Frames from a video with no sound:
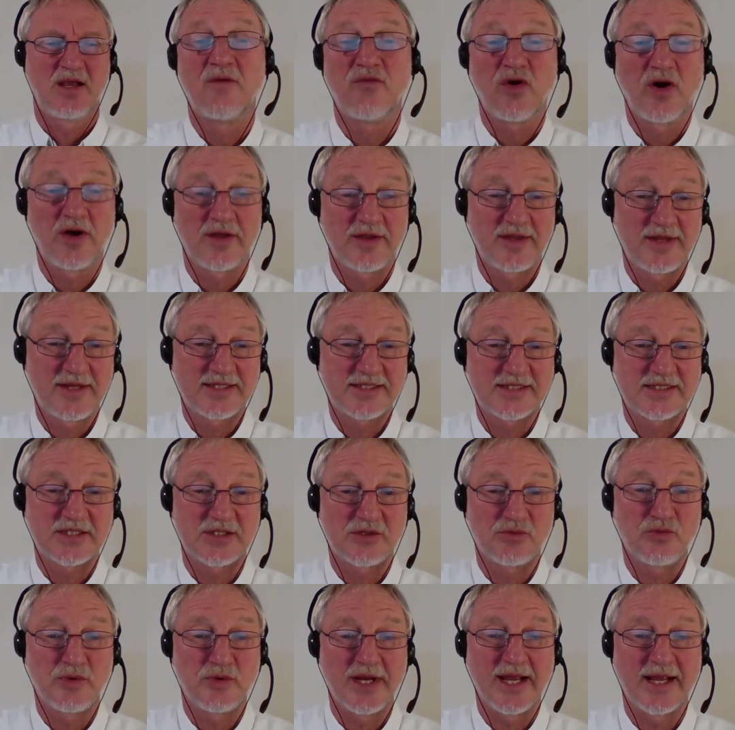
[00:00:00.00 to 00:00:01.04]
For this,
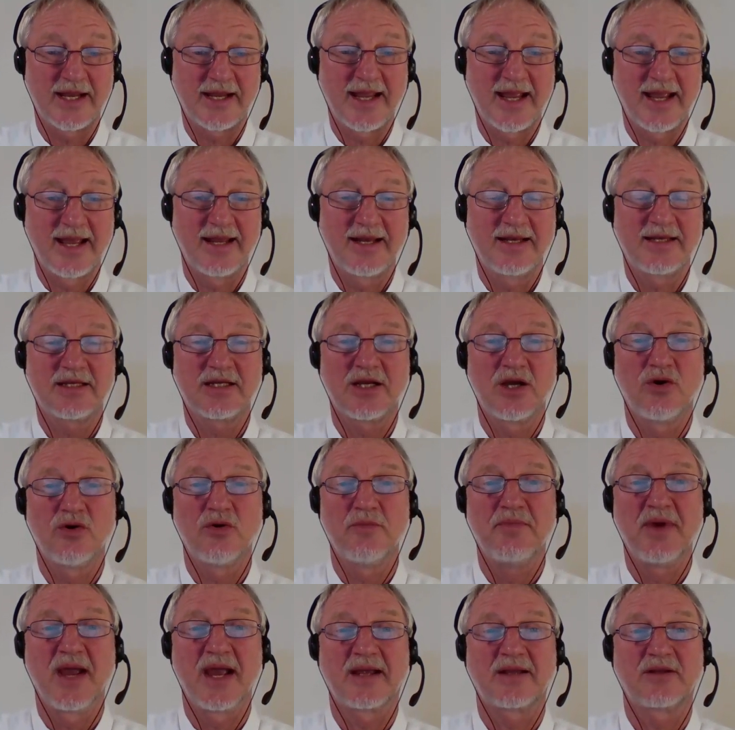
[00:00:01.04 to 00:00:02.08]
we again go
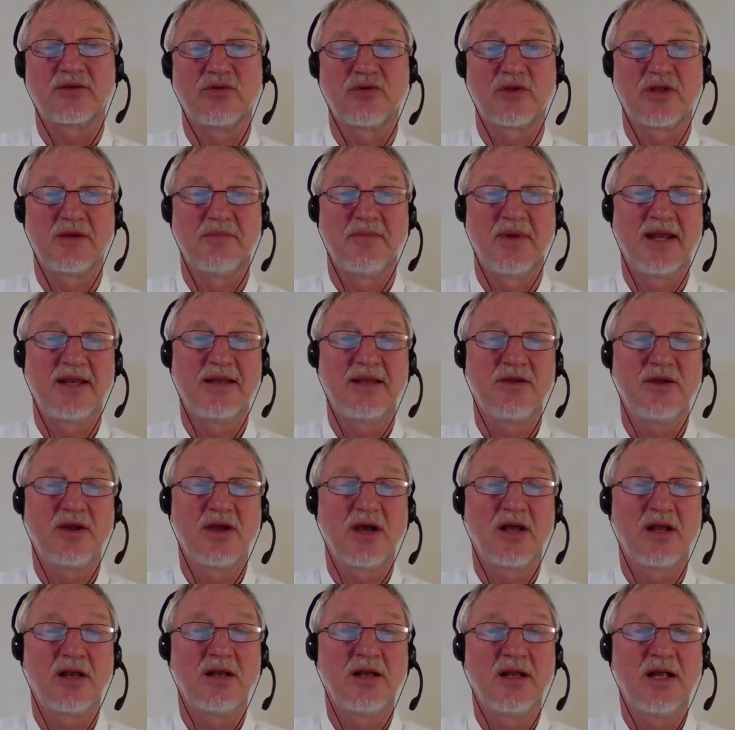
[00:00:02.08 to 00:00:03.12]
back to the
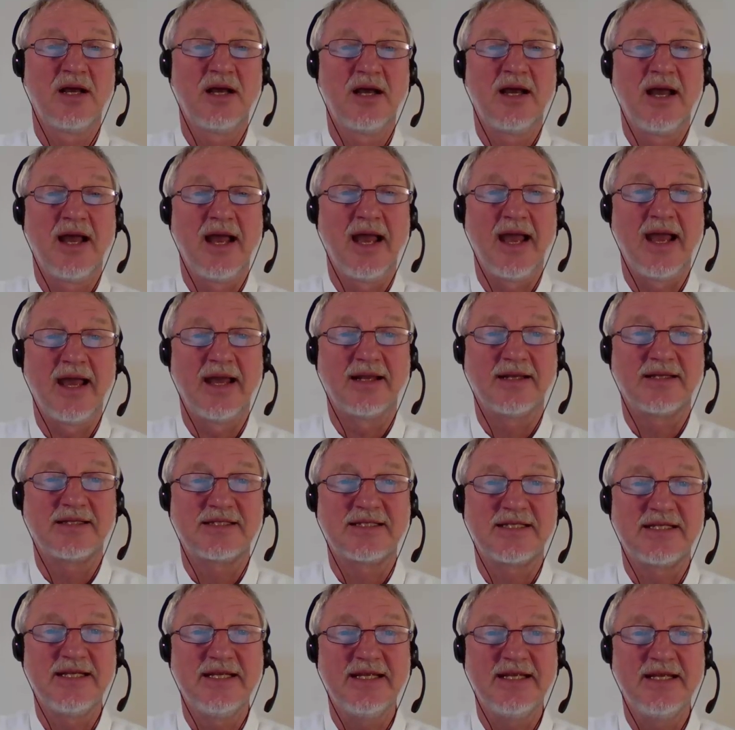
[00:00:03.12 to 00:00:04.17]
manual and
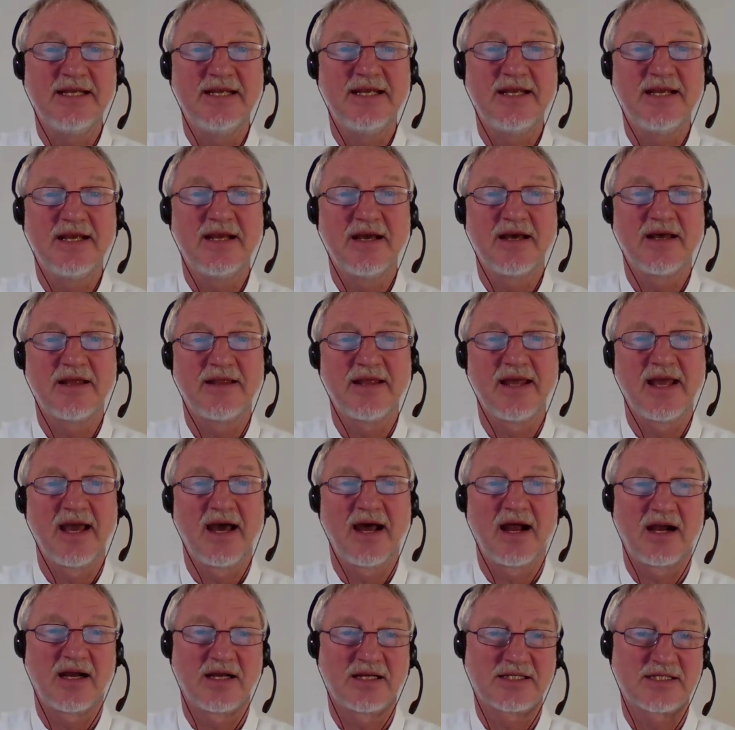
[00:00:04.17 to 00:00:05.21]
see here there
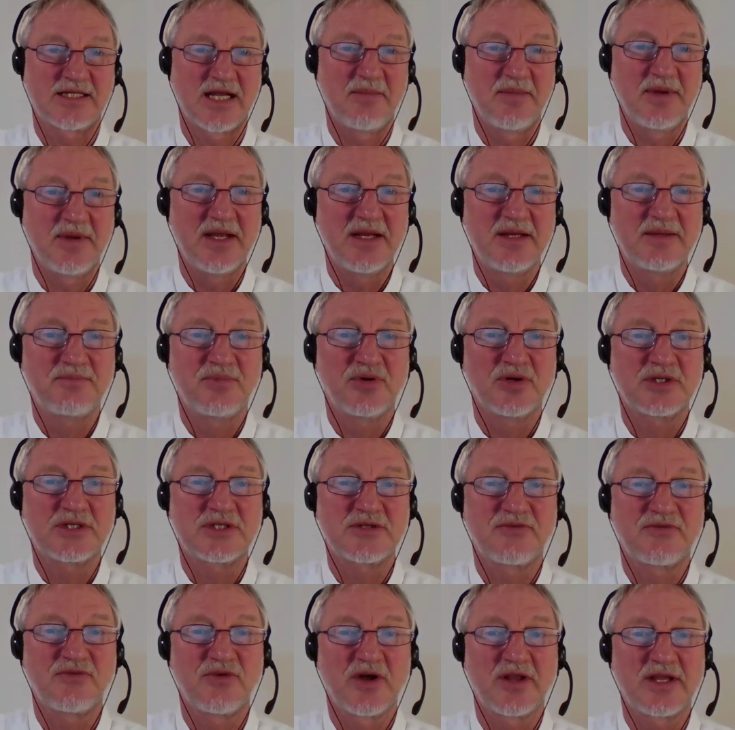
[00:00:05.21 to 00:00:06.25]
are some inputs
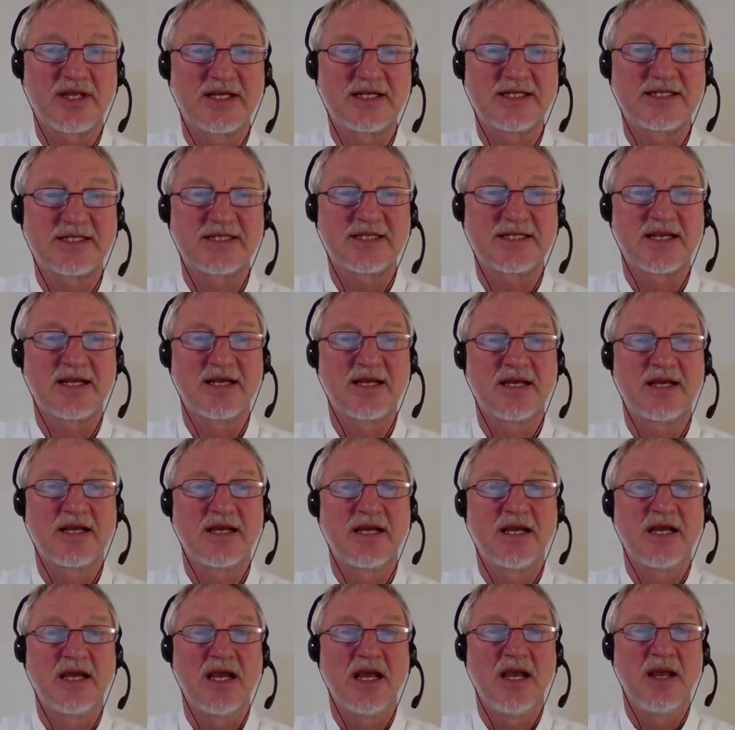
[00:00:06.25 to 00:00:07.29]
for this.
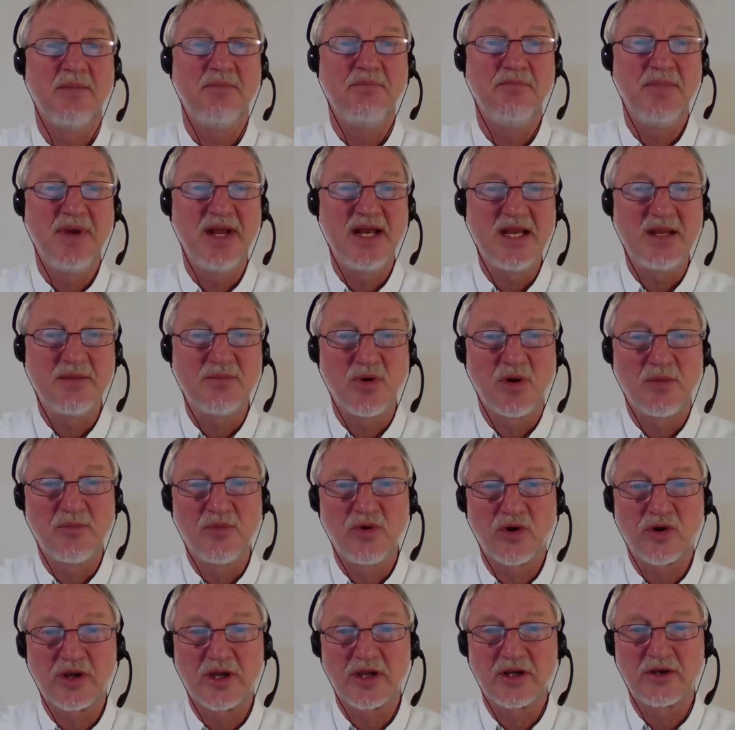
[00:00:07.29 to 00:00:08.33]
Minimum
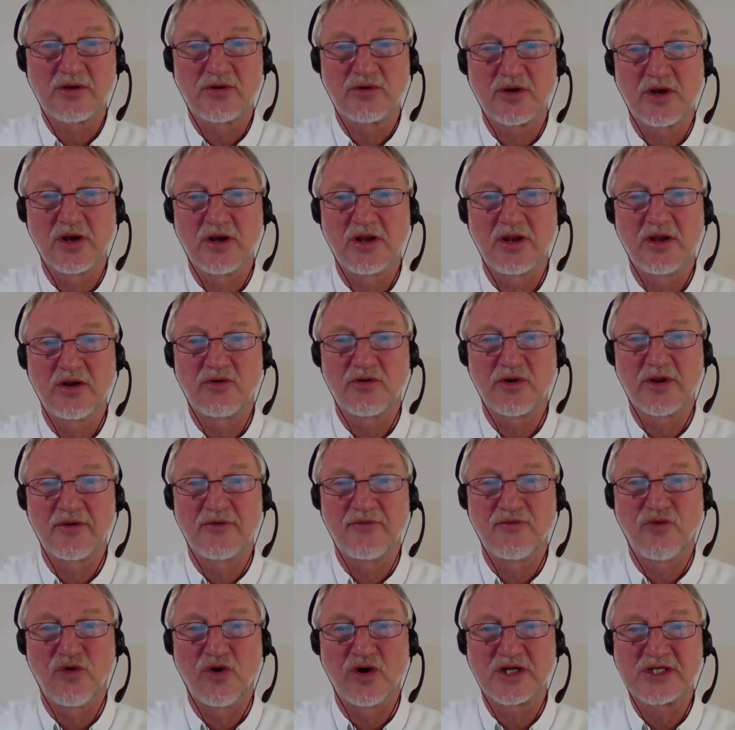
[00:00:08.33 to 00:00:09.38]
longitudinal
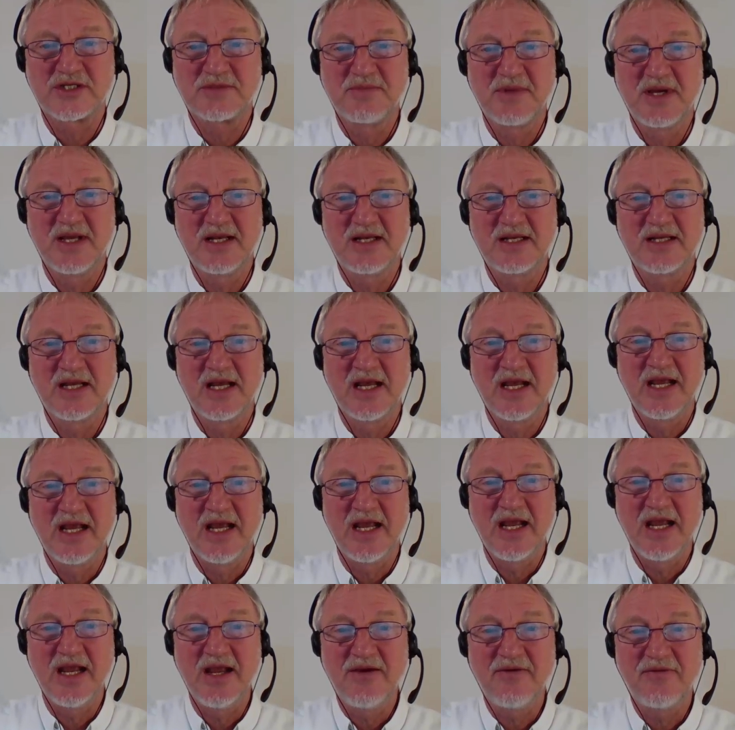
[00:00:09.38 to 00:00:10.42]
reinforcement
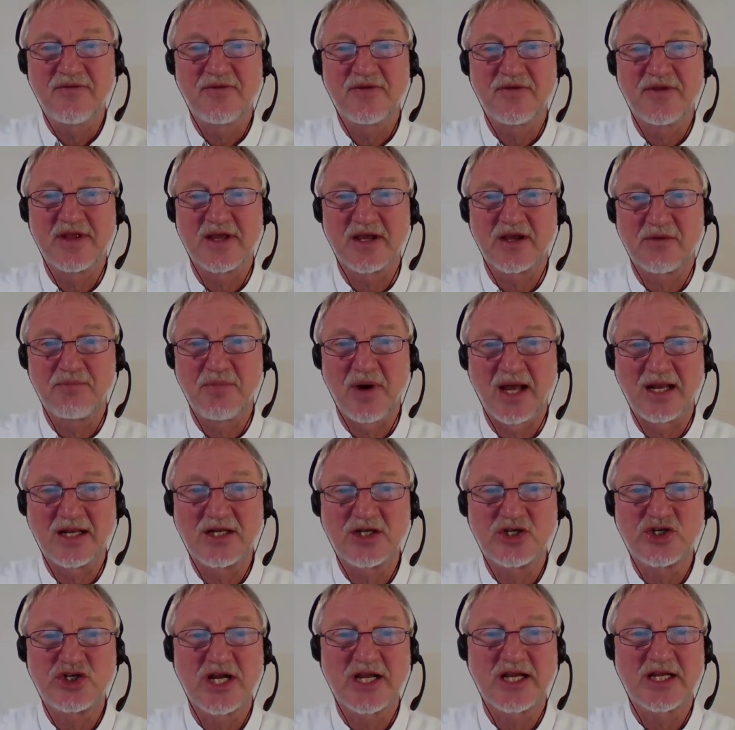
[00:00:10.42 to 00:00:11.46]
if the
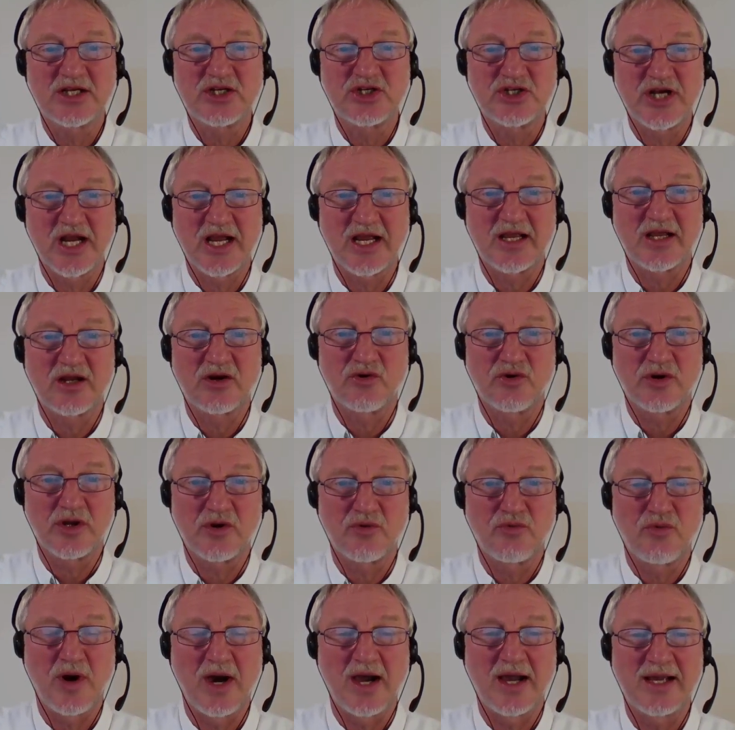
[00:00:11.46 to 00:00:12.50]
punching check
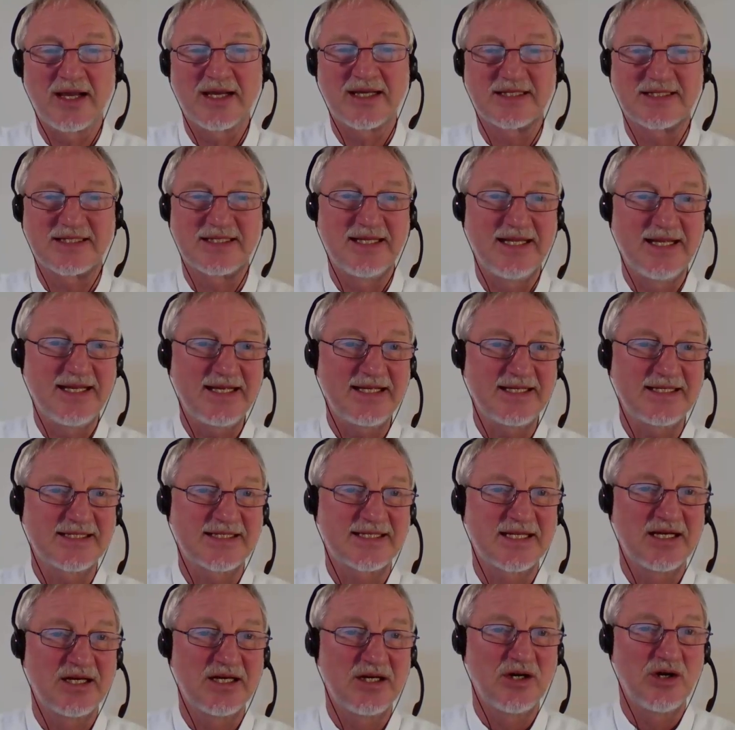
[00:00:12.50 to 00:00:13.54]
requires
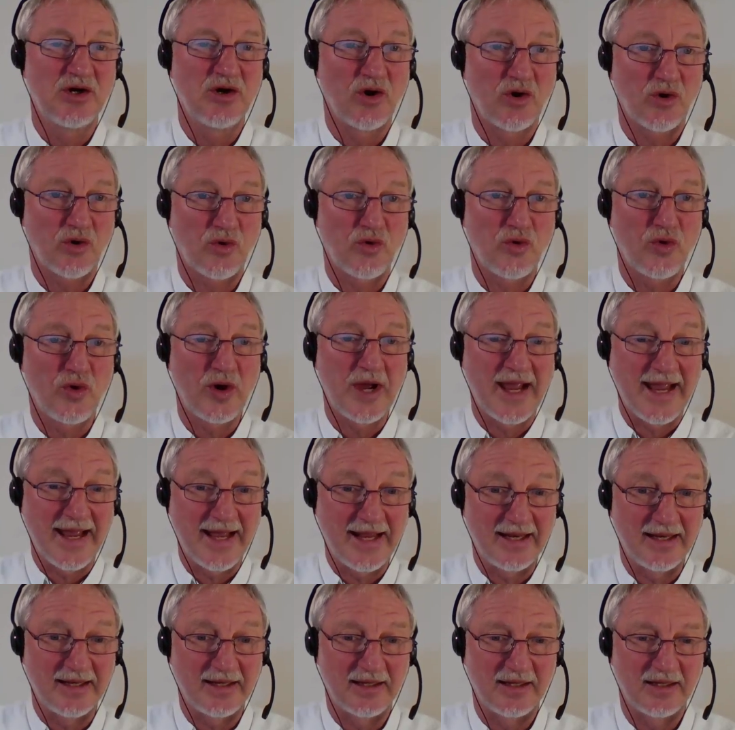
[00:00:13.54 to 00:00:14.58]
links, rho
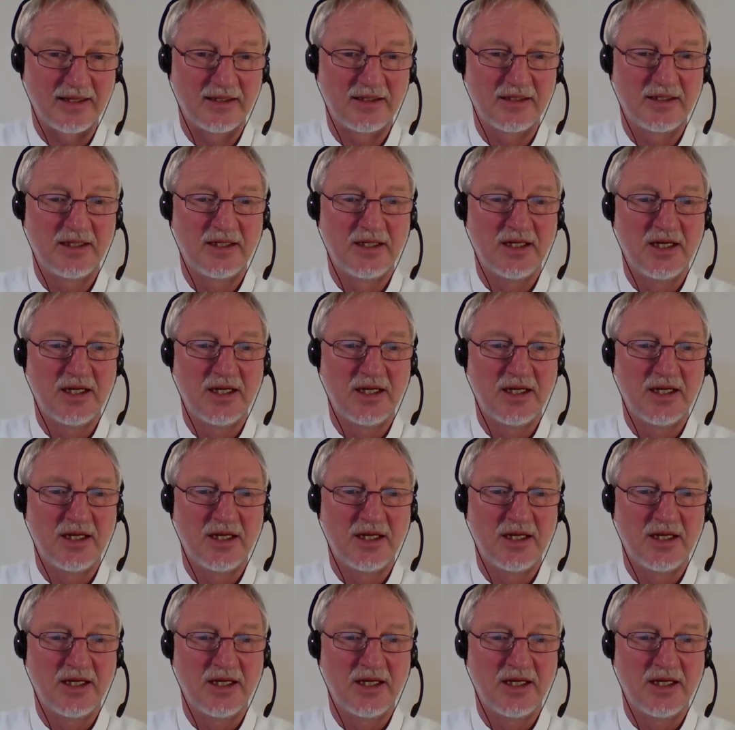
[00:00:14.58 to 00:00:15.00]
L.